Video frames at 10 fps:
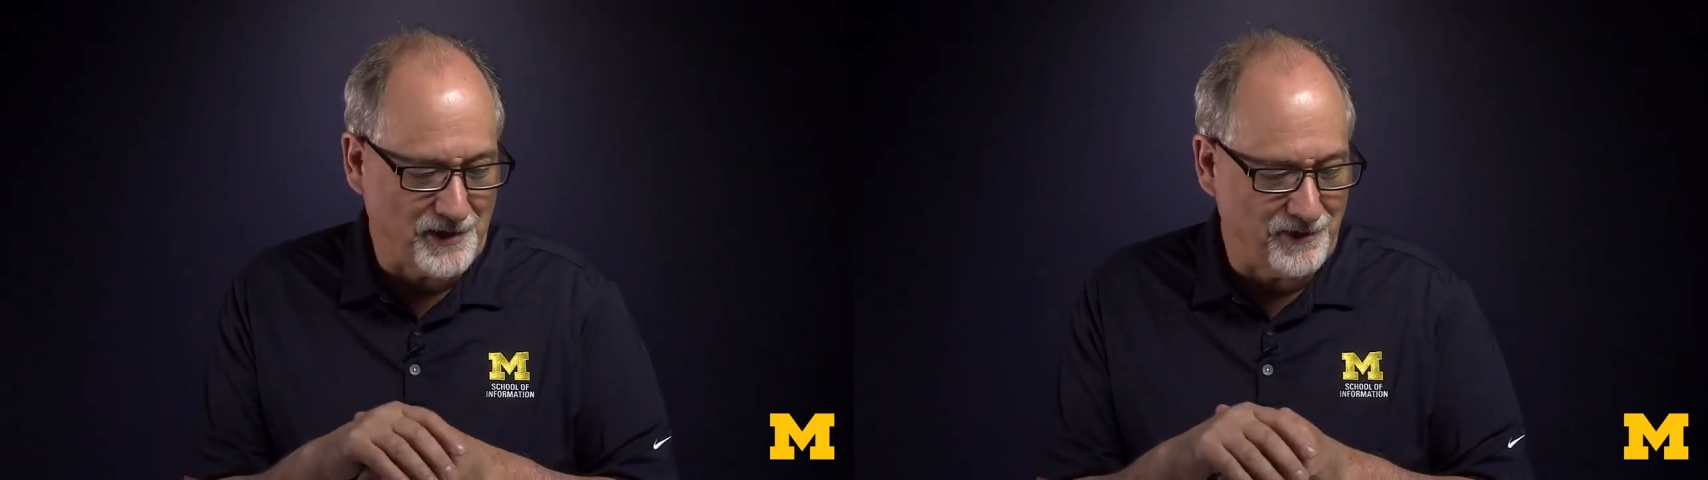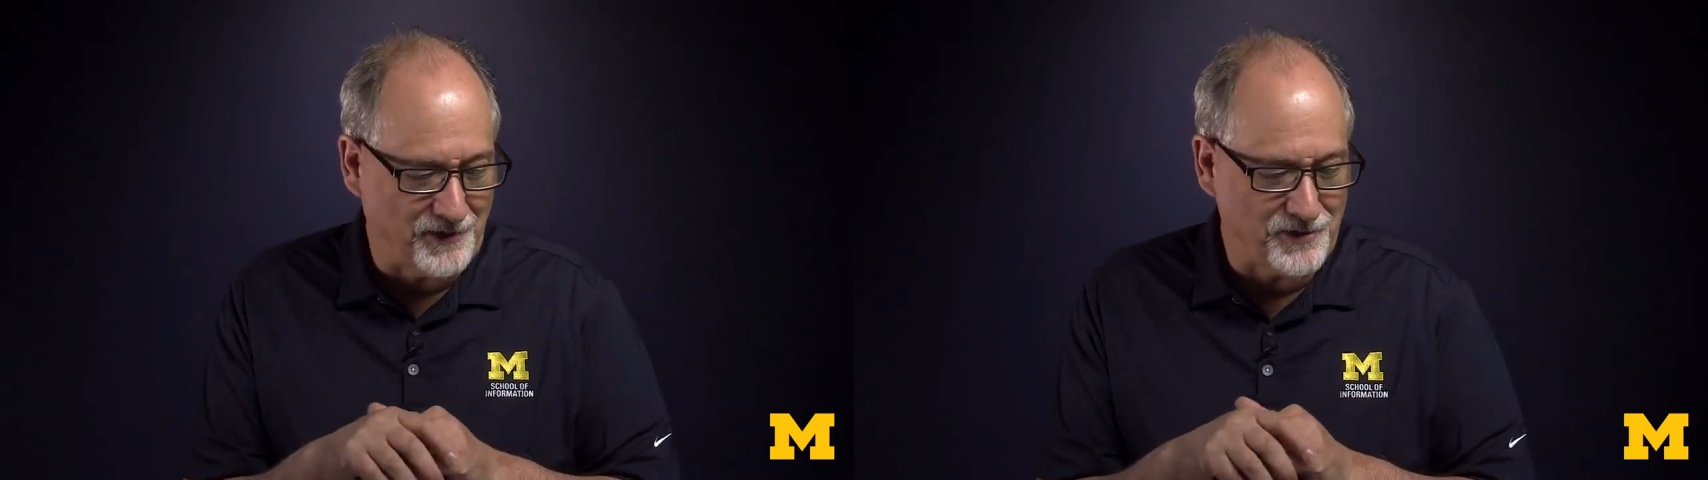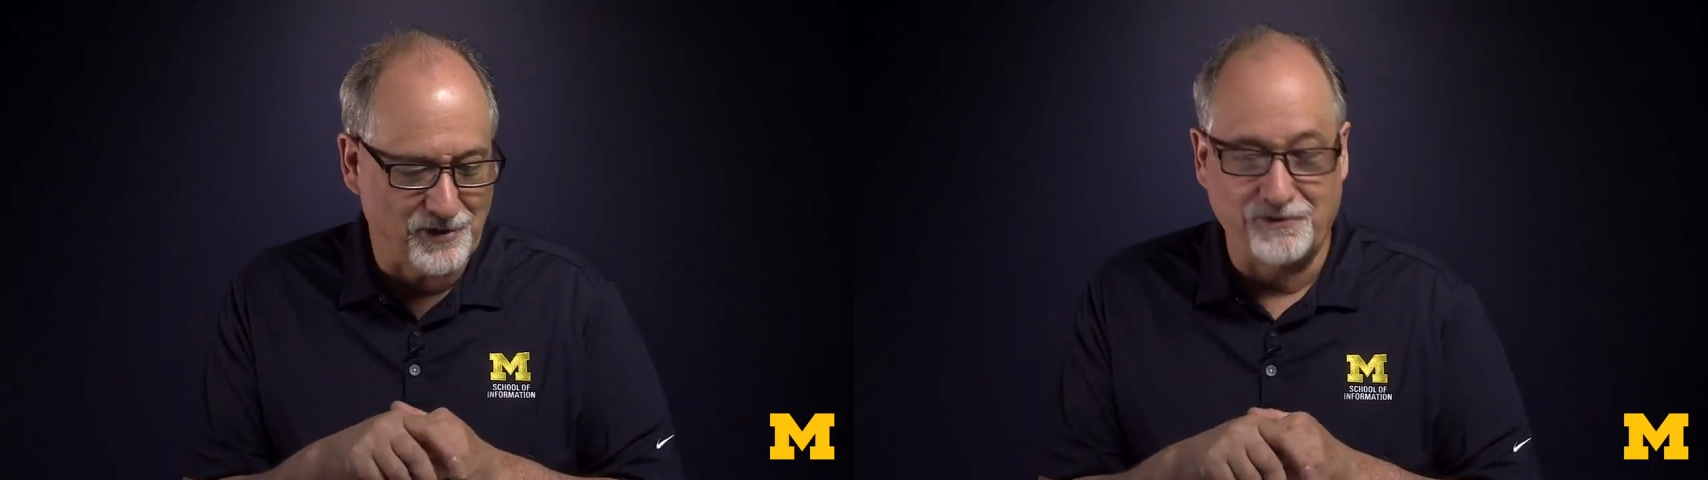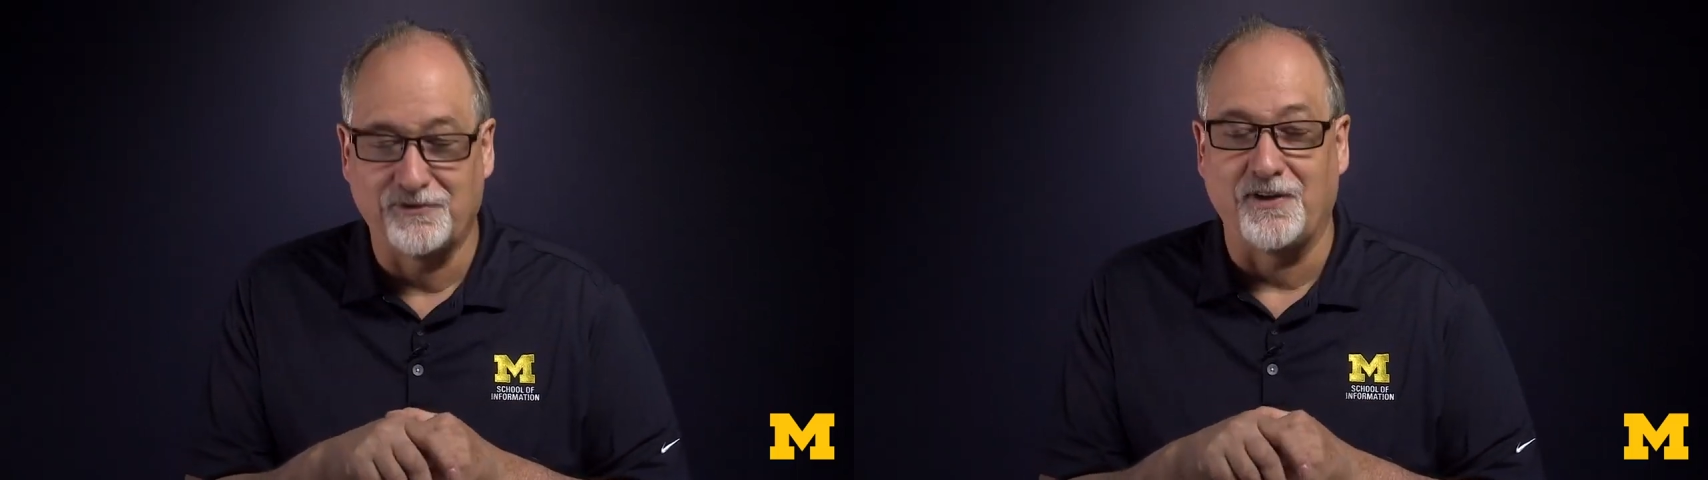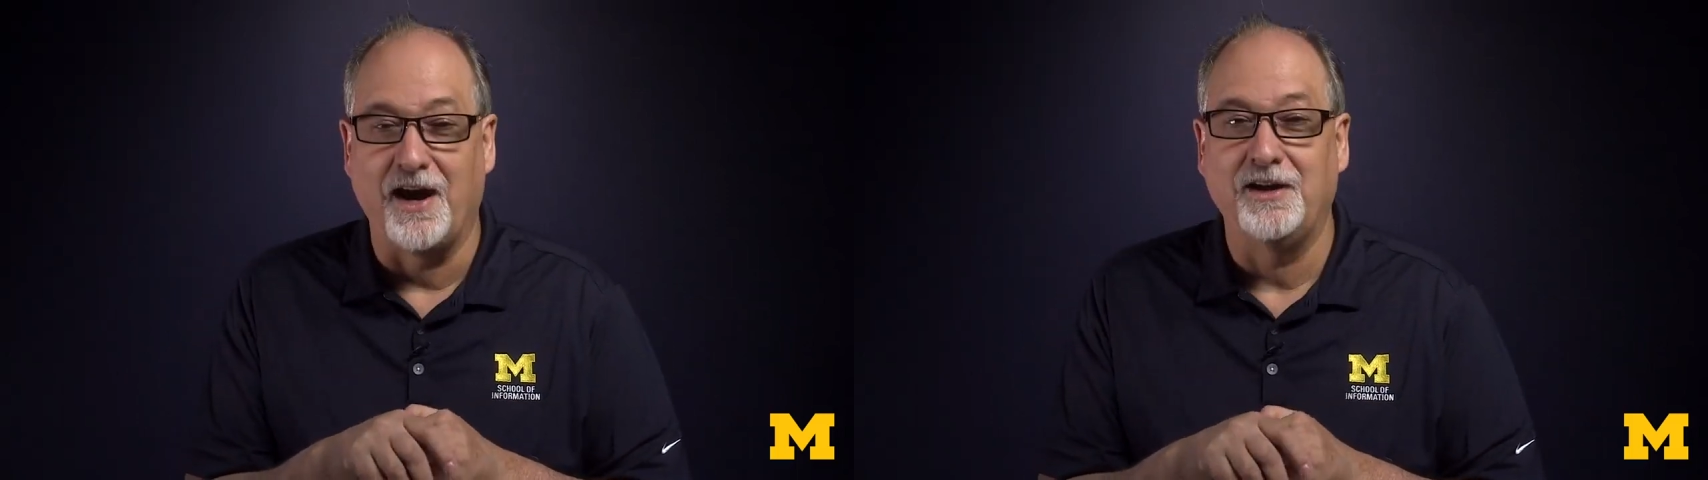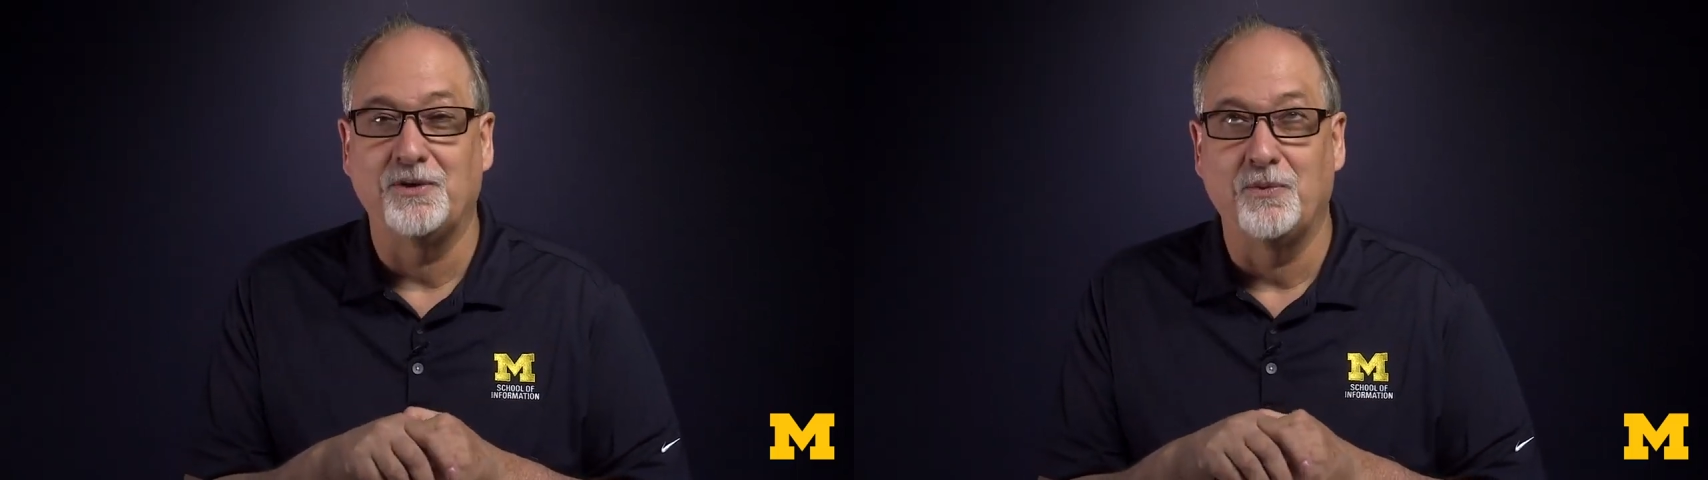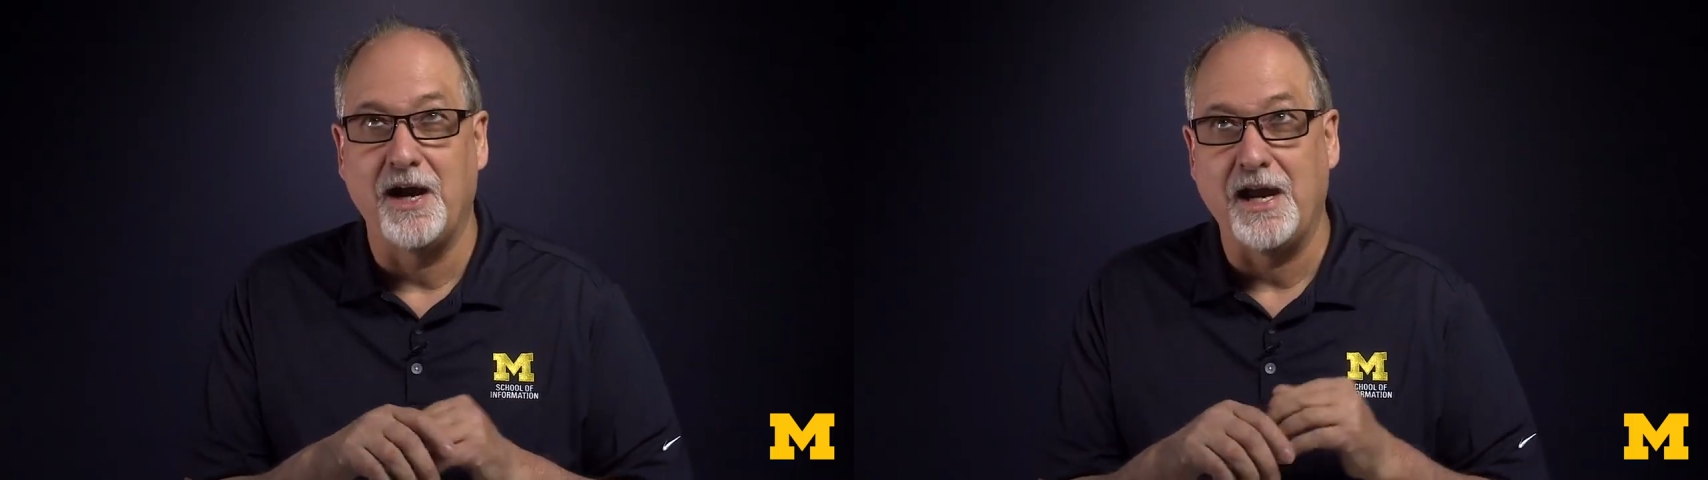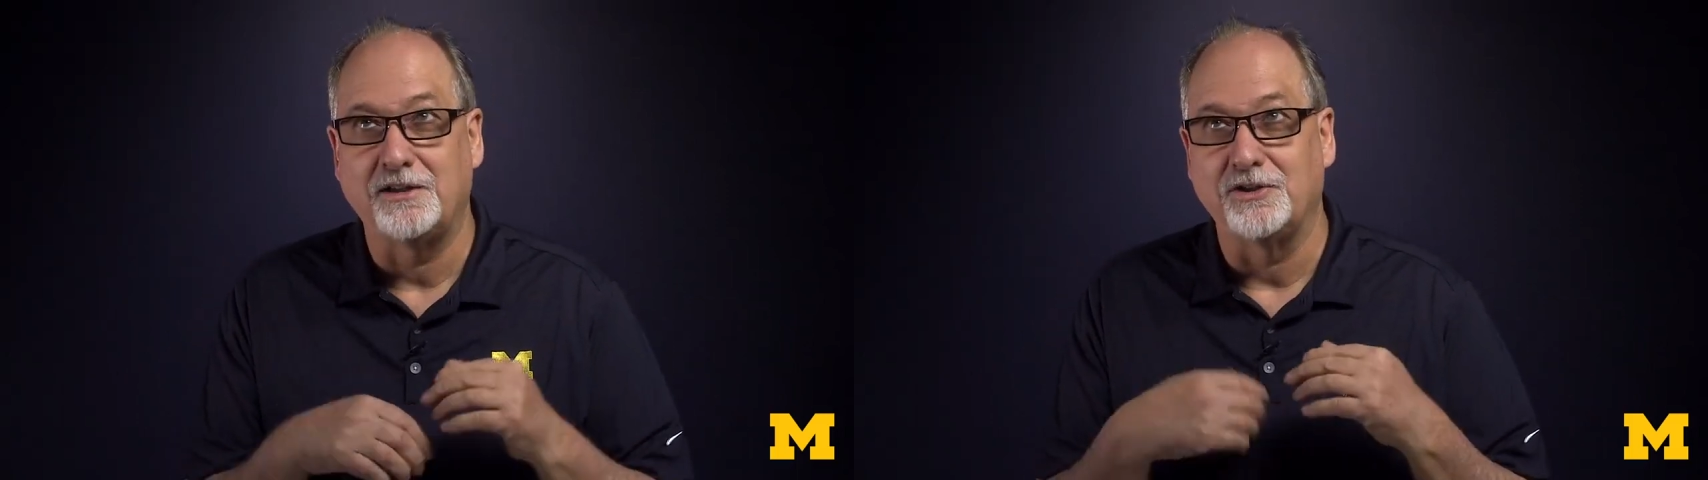They eventually find a
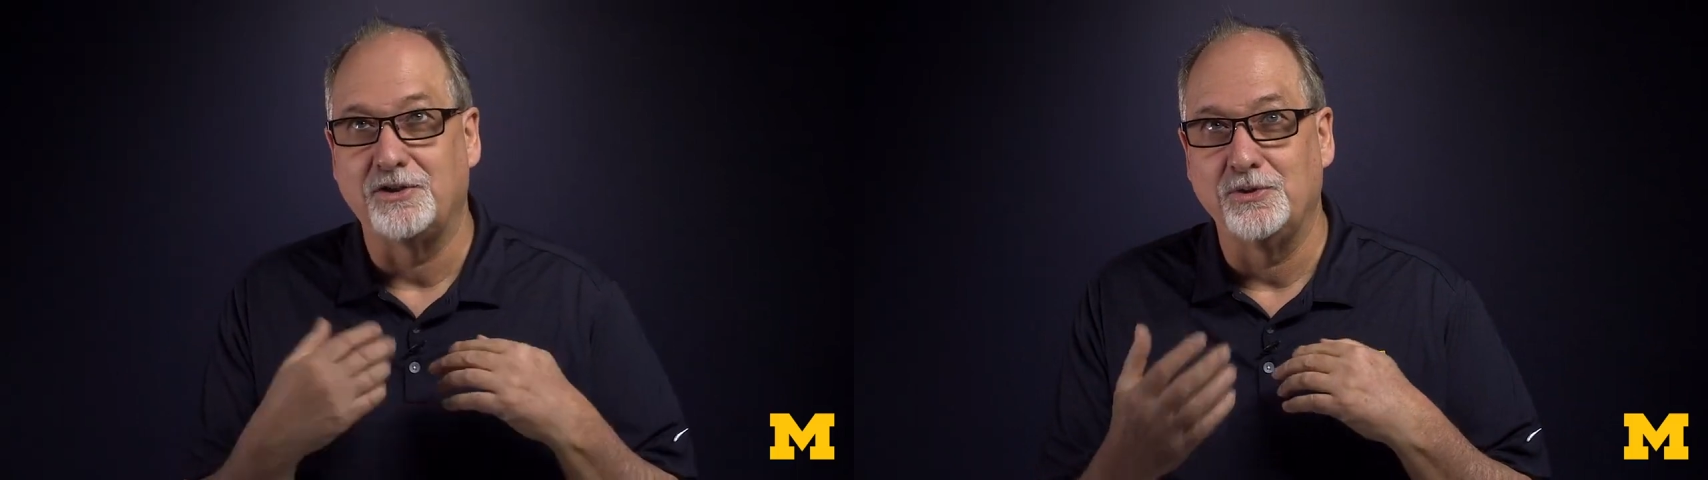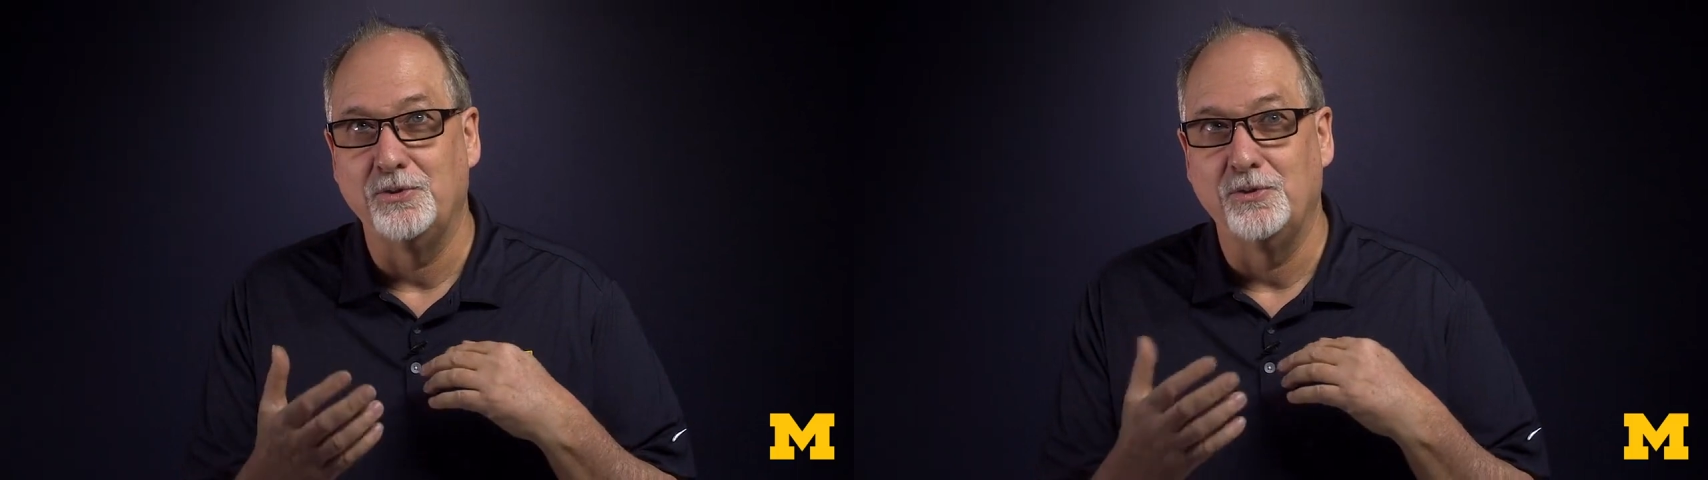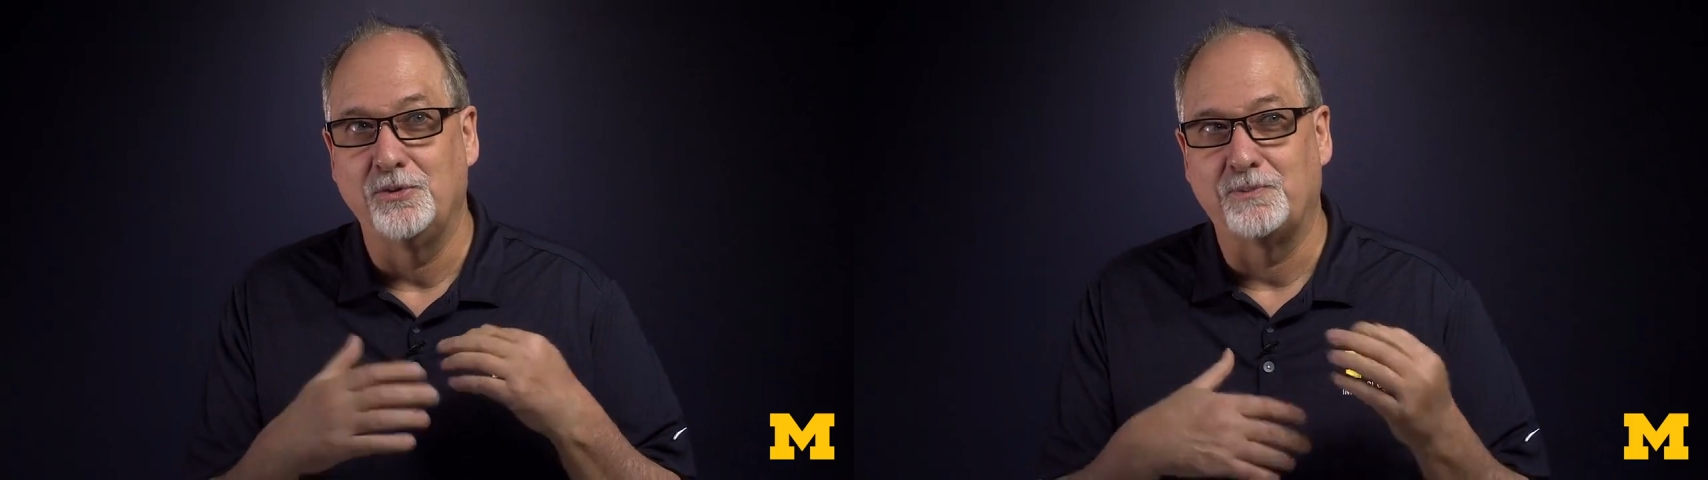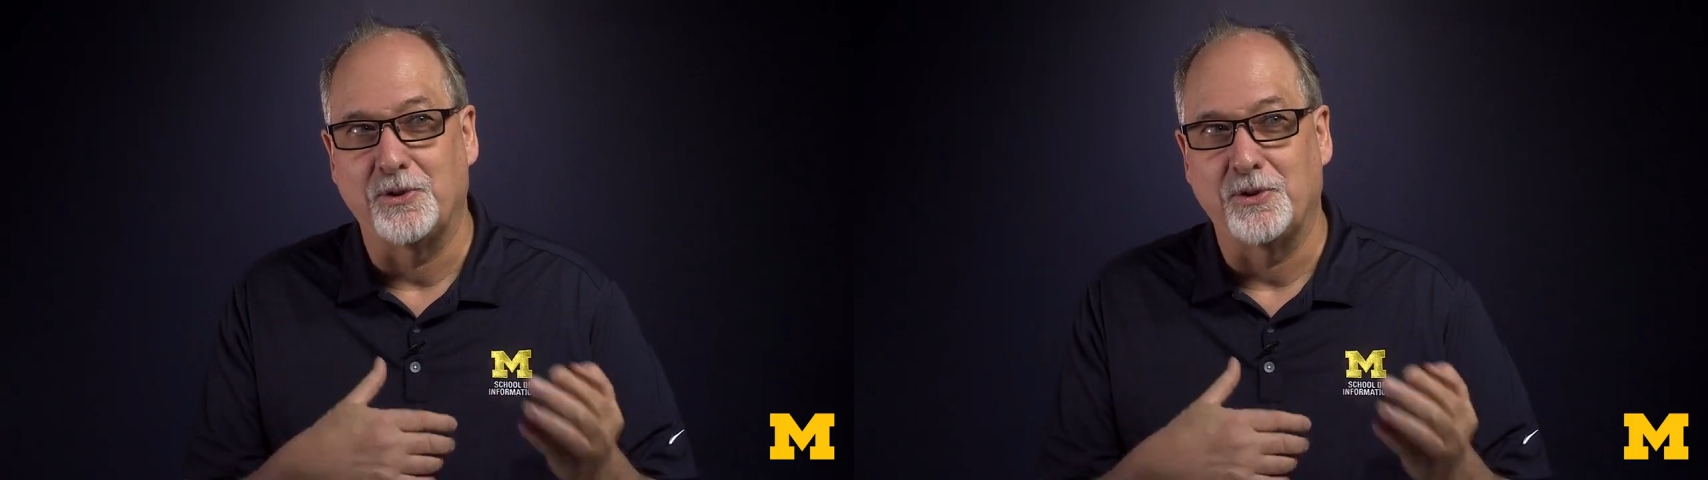way to